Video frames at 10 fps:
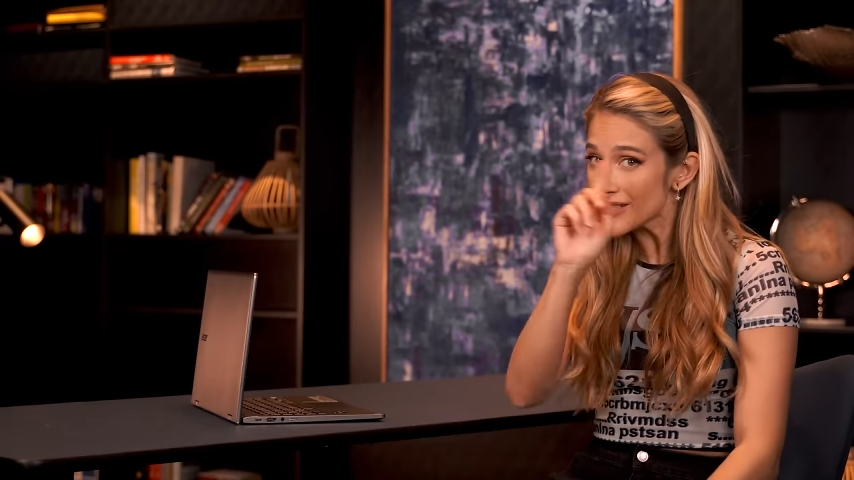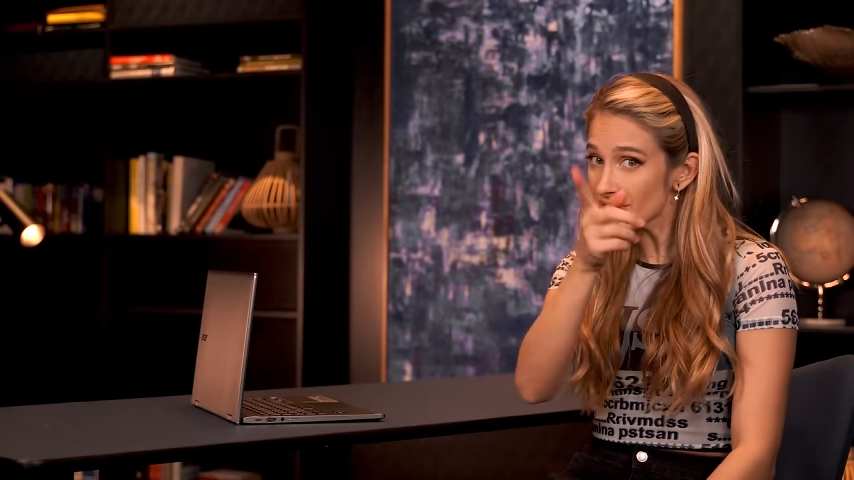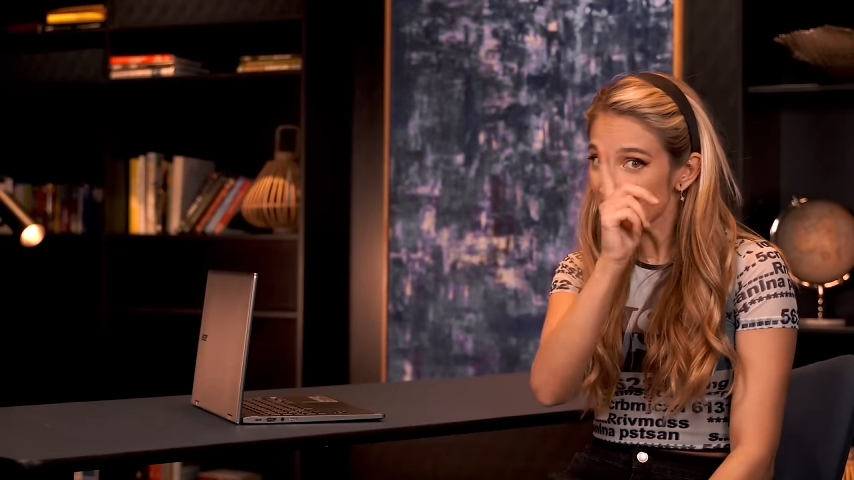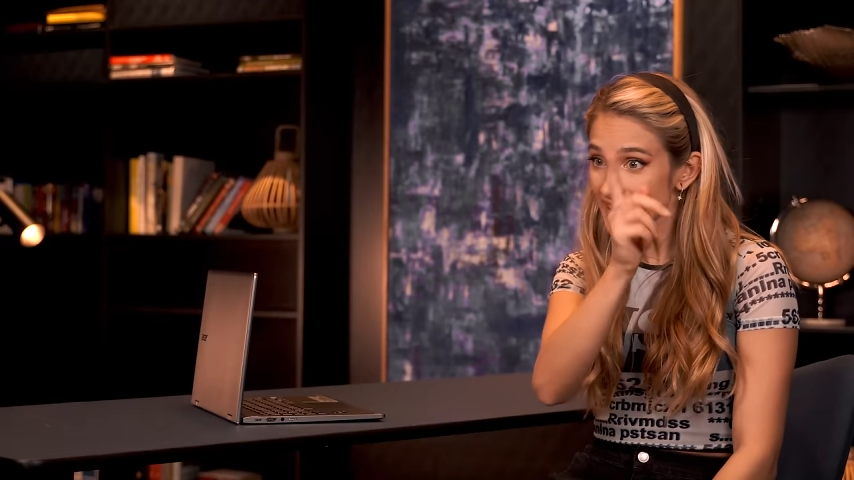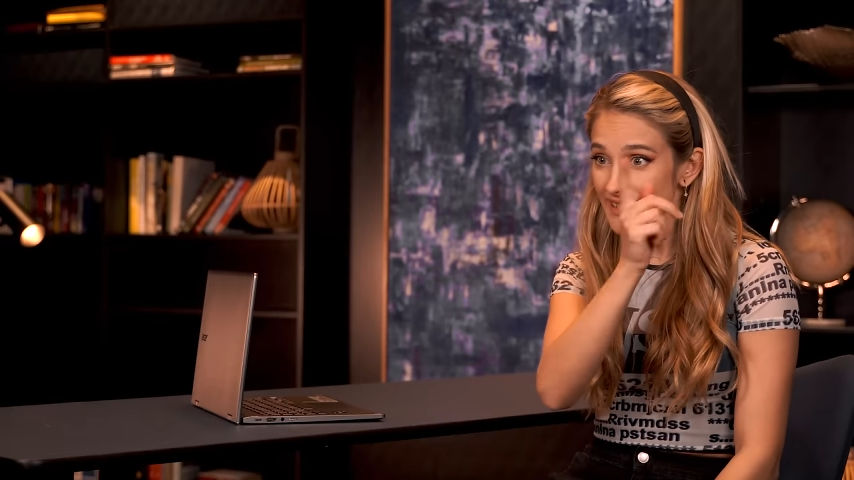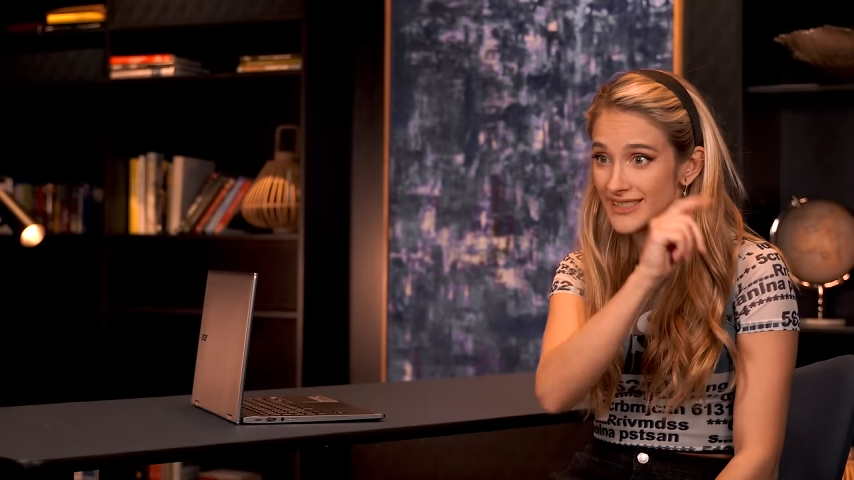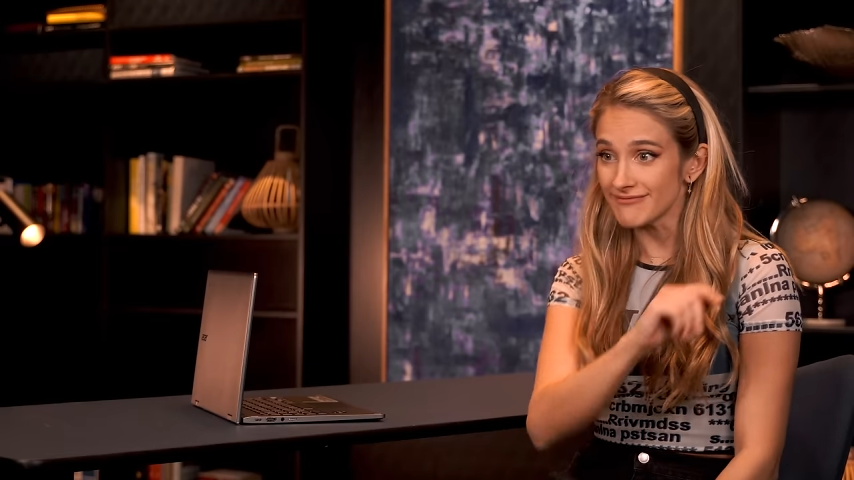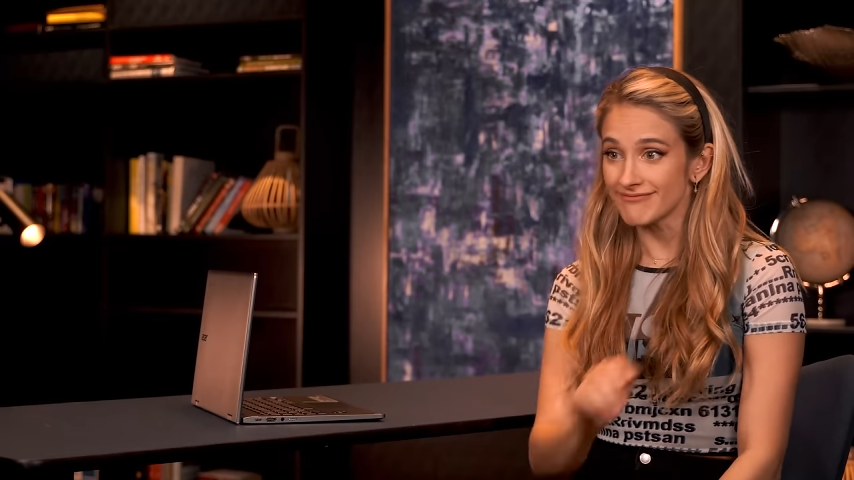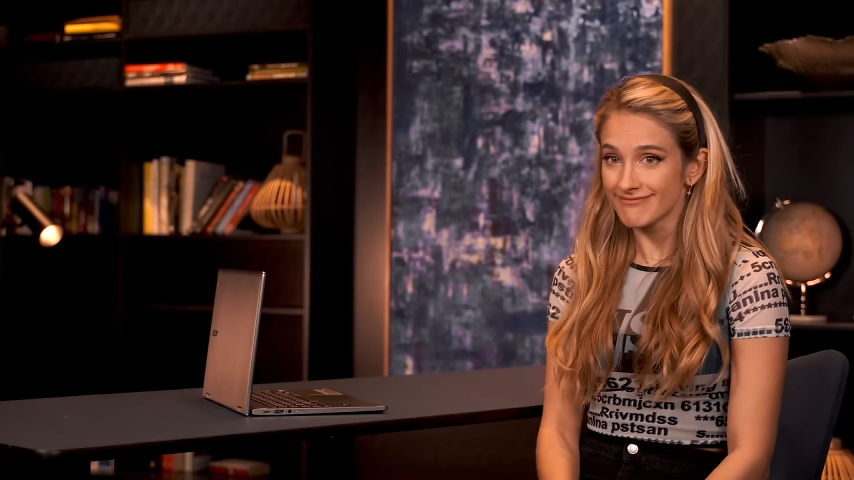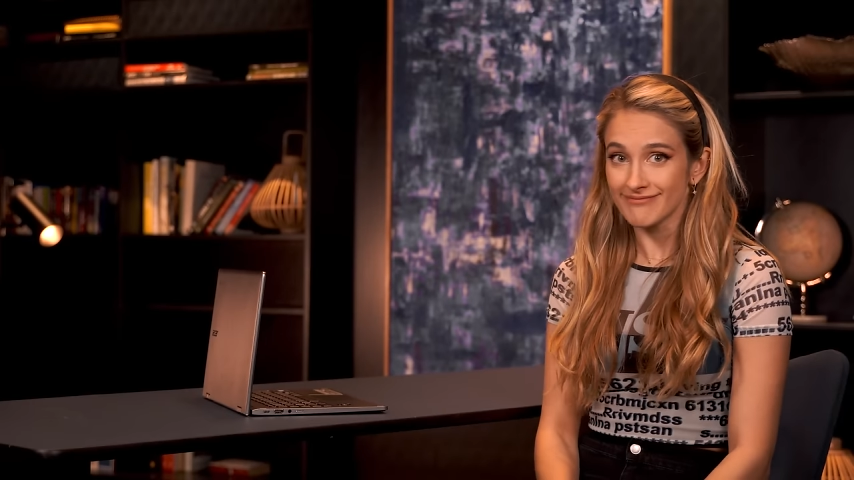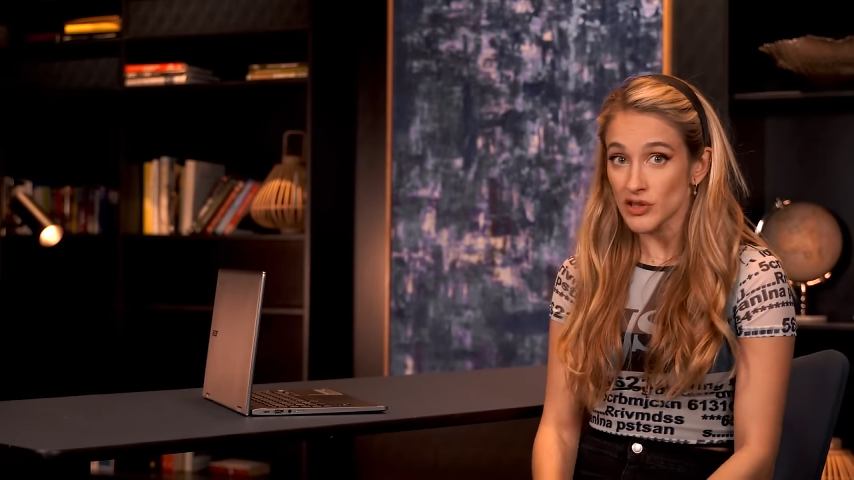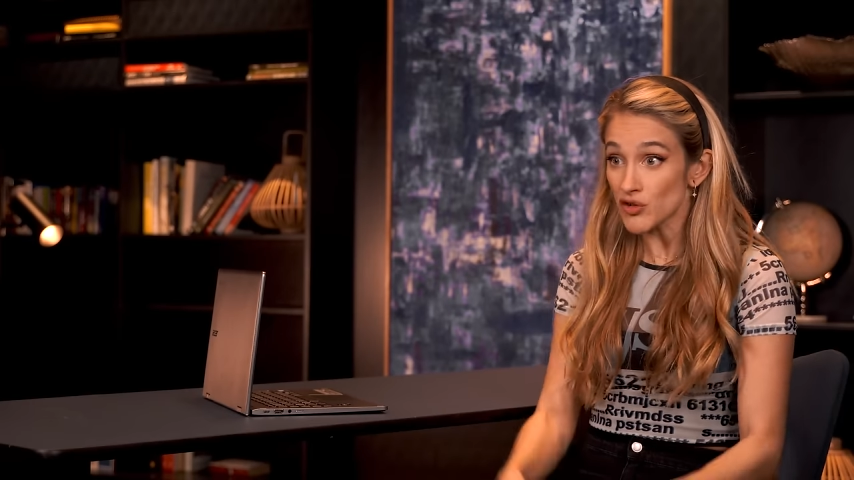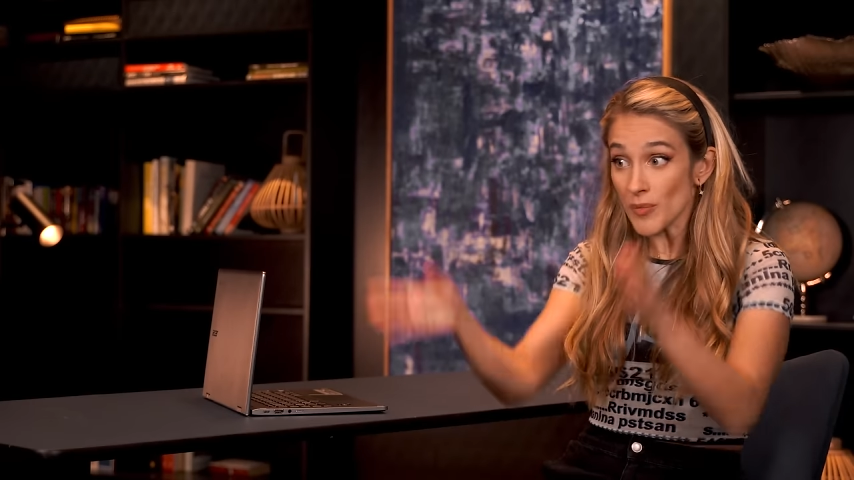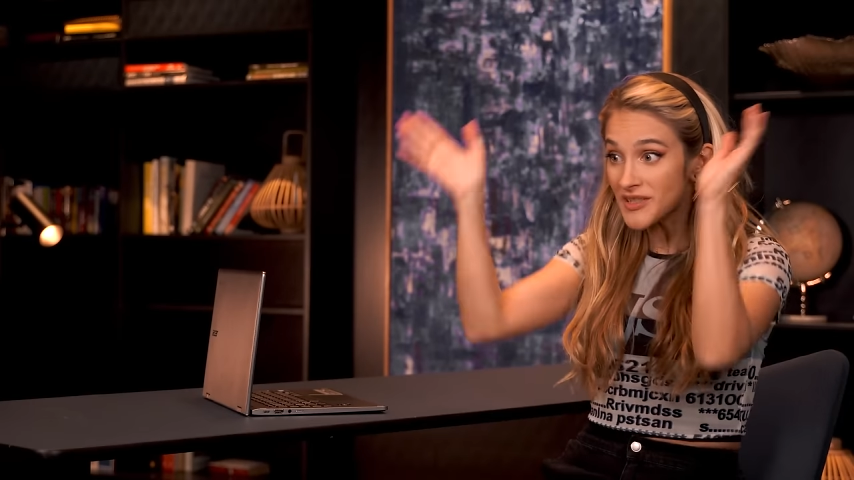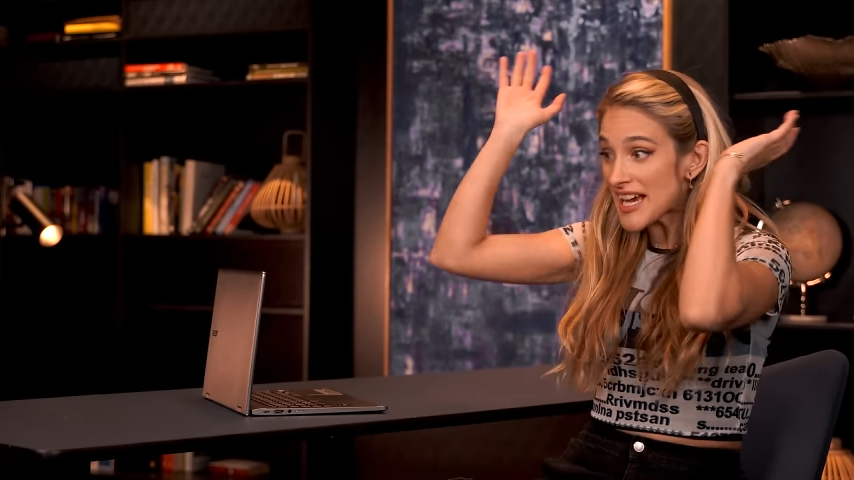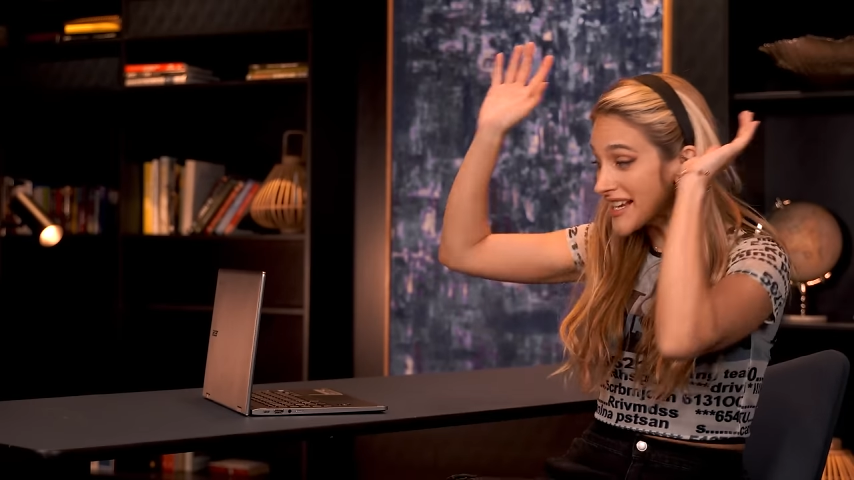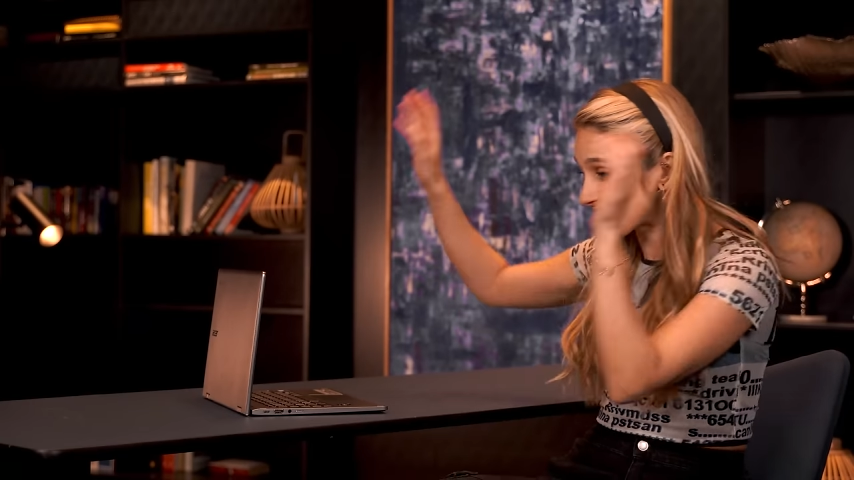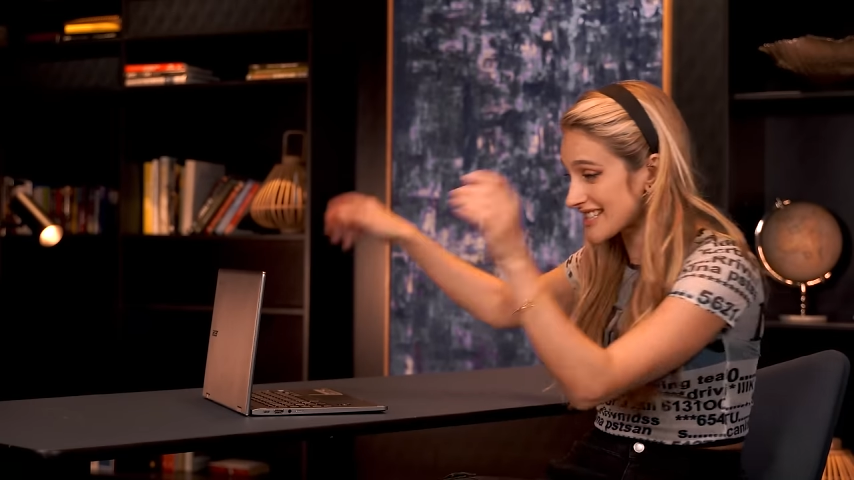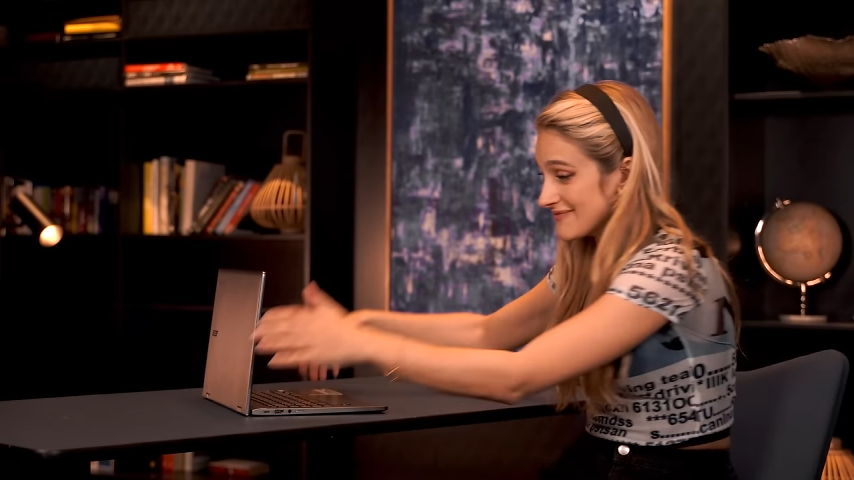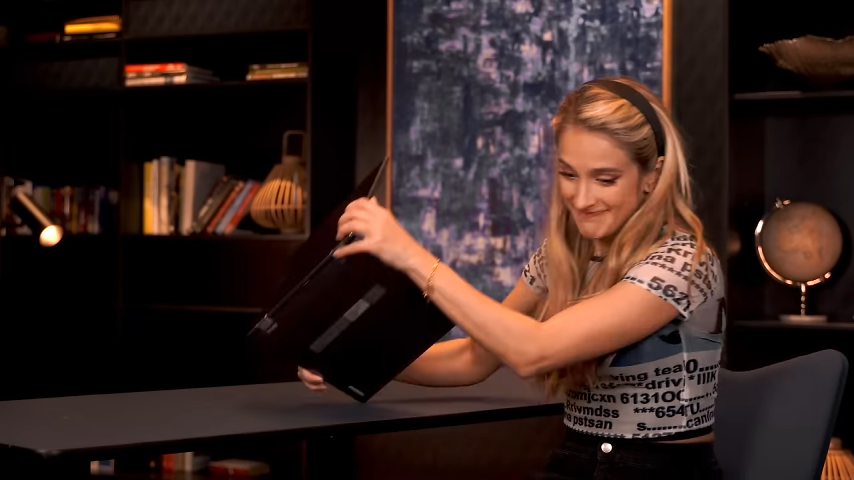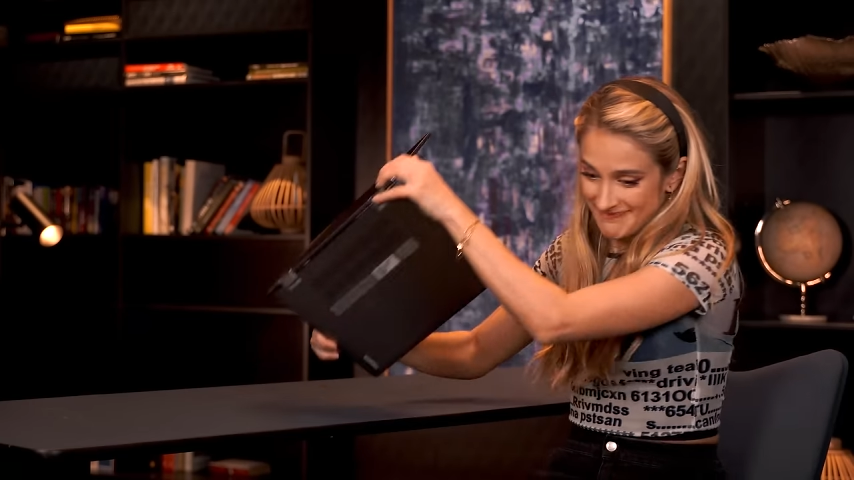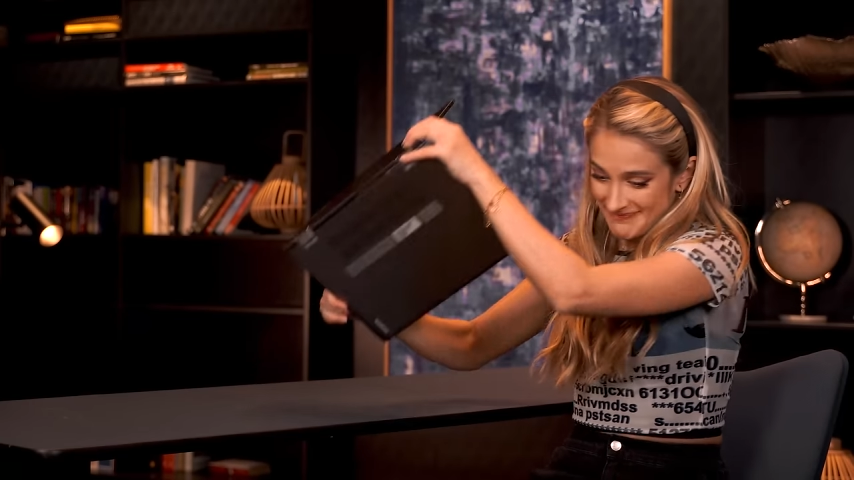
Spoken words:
it's not delicate. Drop test!